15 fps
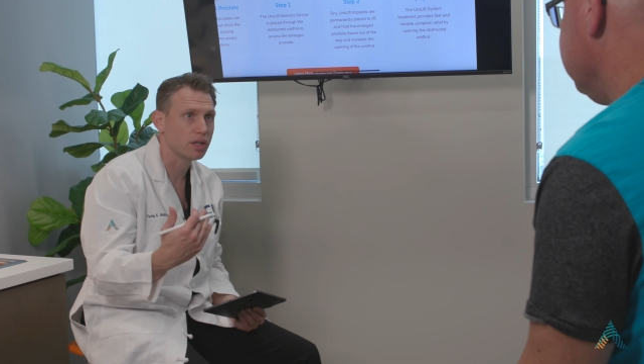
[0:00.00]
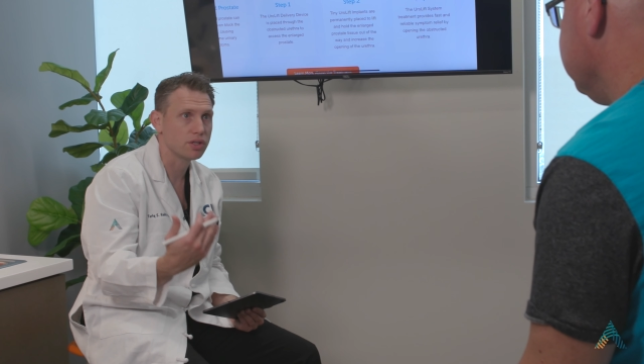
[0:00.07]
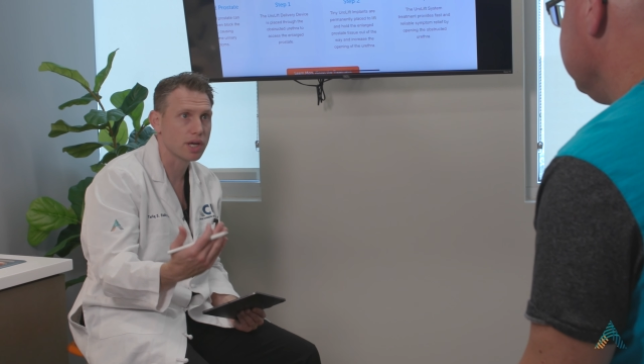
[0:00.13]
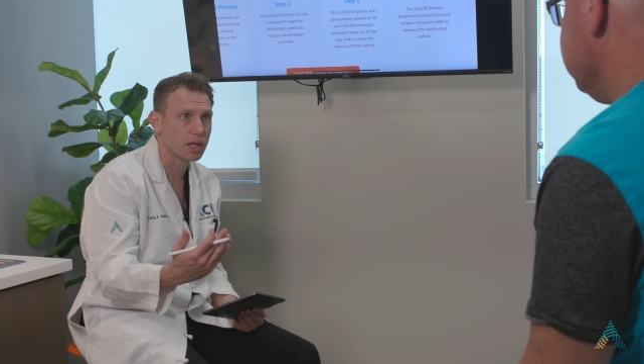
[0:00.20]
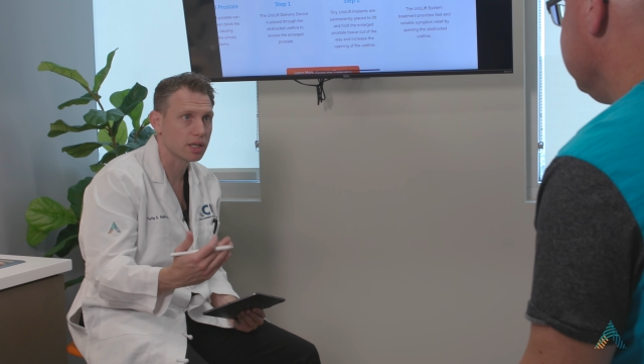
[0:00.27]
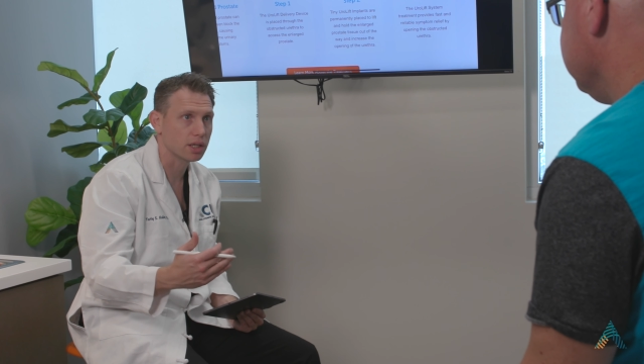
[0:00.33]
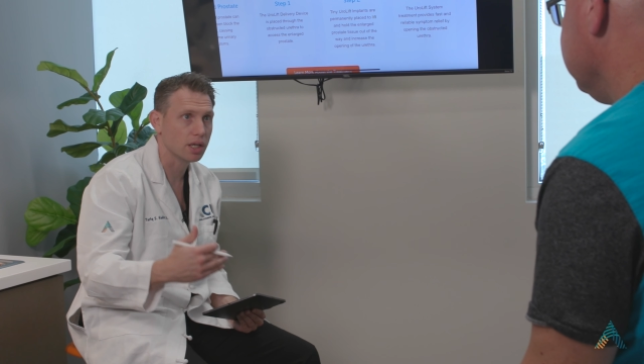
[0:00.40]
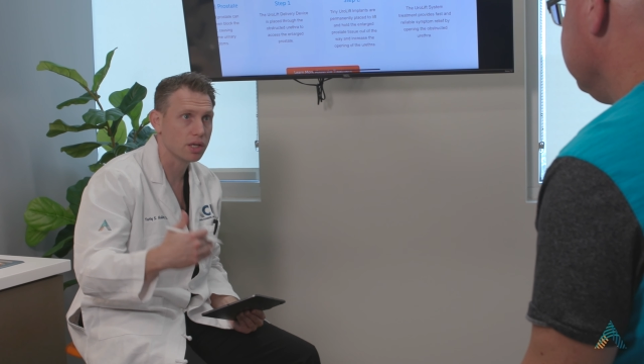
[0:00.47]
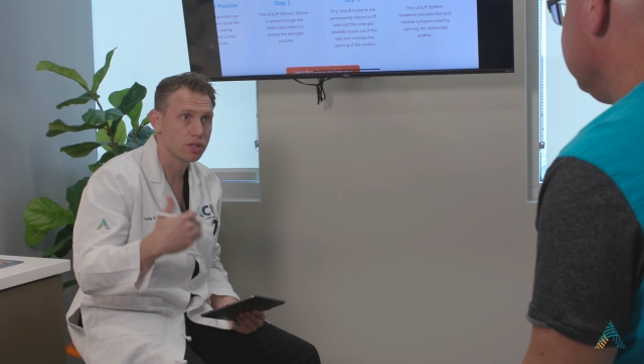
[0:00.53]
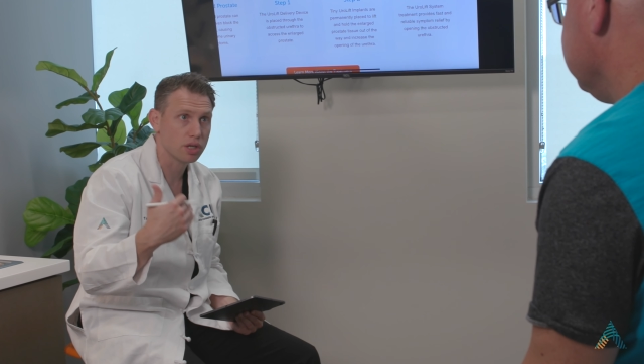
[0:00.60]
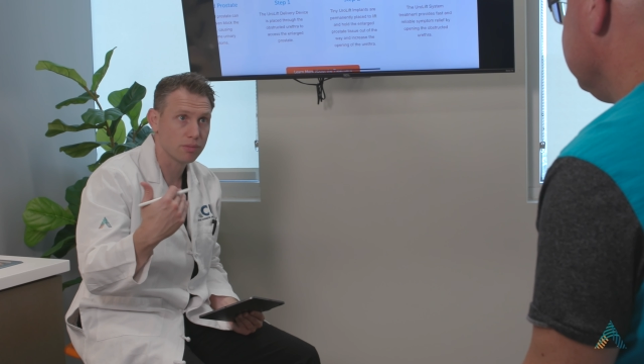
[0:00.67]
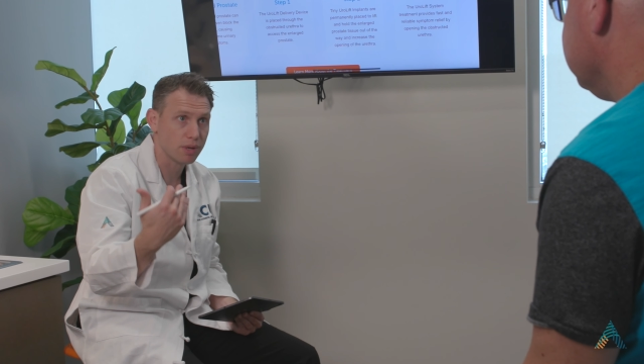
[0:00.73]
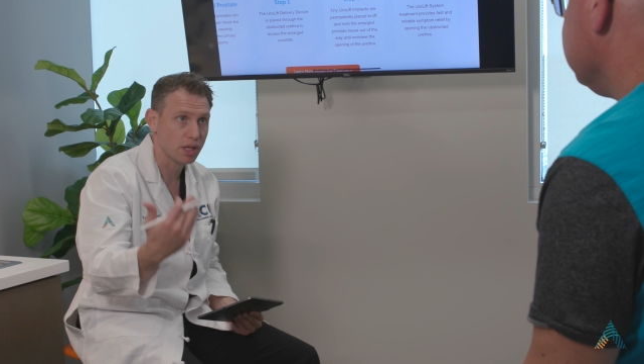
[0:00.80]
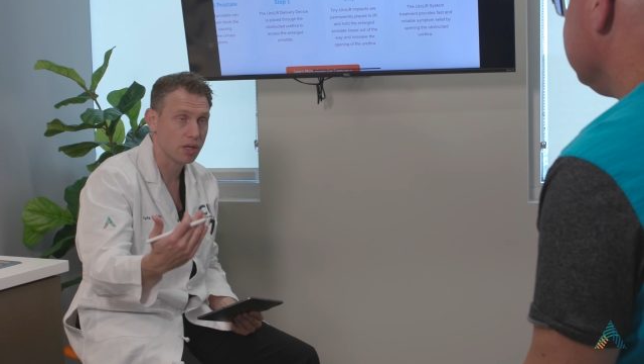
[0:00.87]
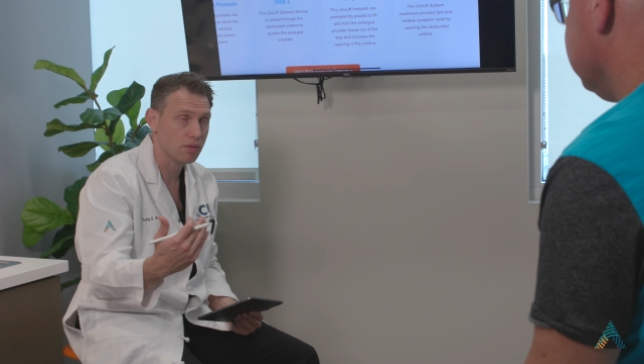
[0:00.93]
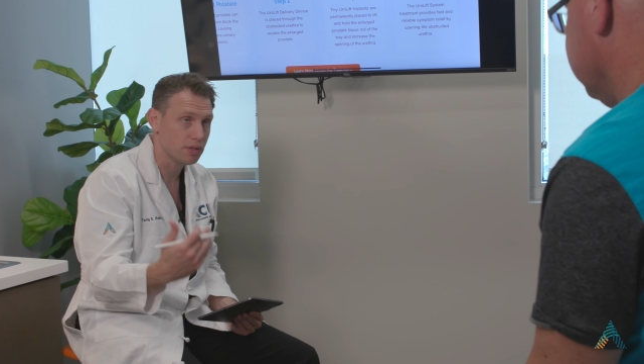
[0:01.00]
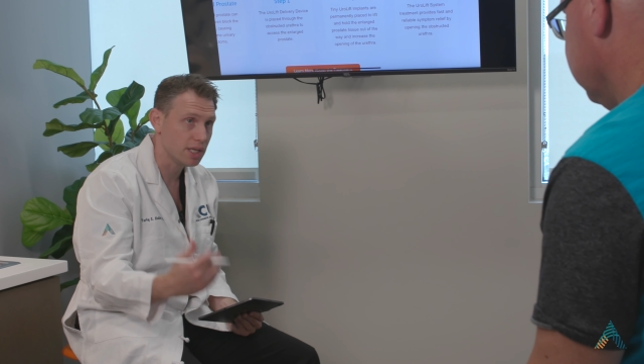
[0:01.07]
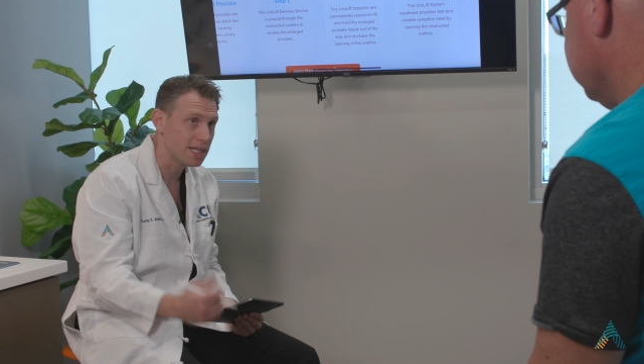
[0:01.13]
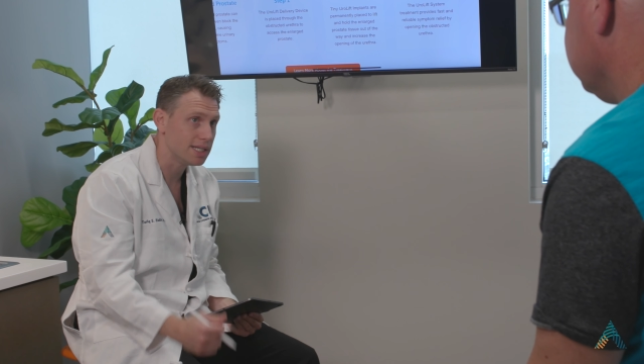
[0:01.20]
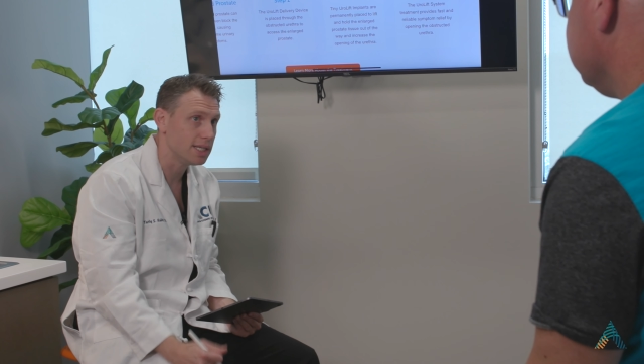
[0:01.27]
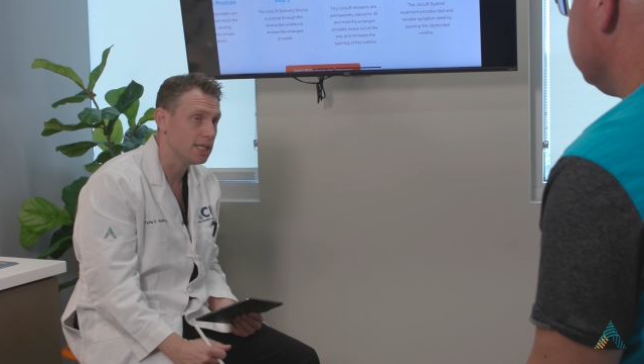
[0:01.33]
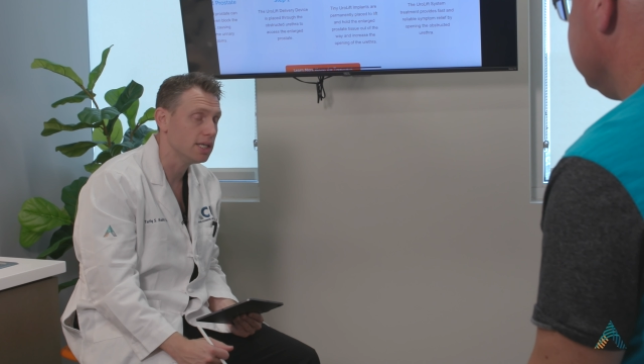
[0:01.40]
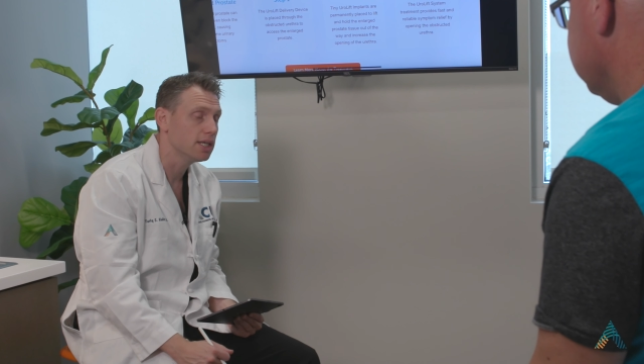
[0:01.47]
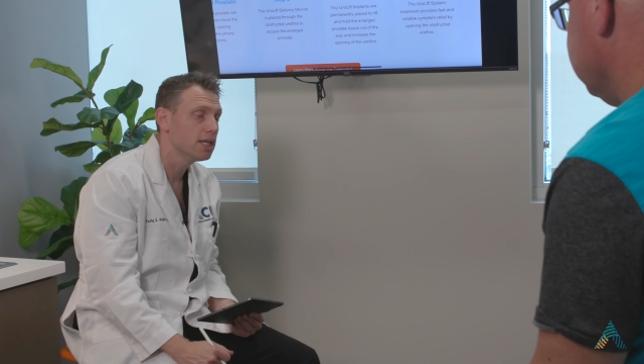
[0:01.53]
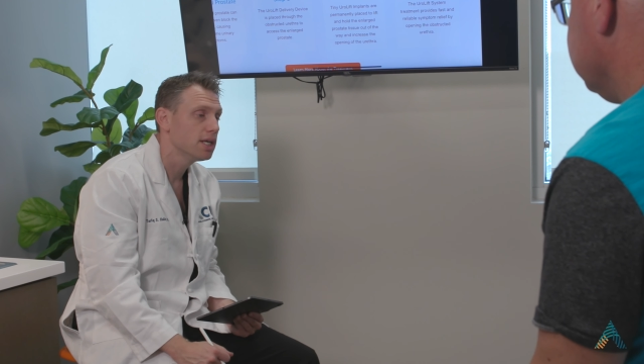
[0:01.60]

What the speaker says: ejaculation and make you dizzy.